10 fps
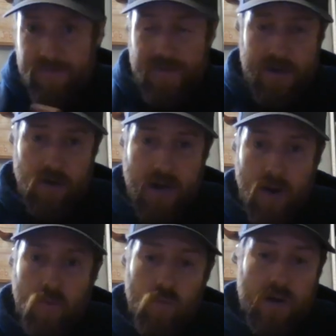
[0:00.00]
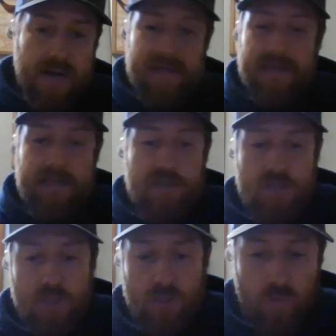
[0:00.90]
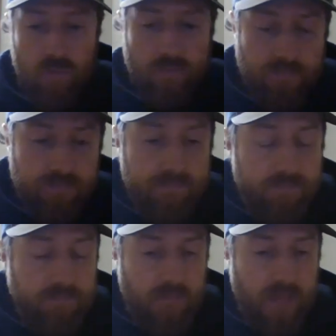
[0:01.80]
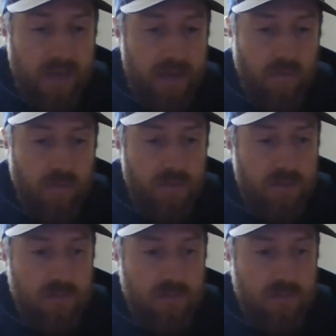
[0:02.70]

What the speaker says: figure out what I needed to do. And it was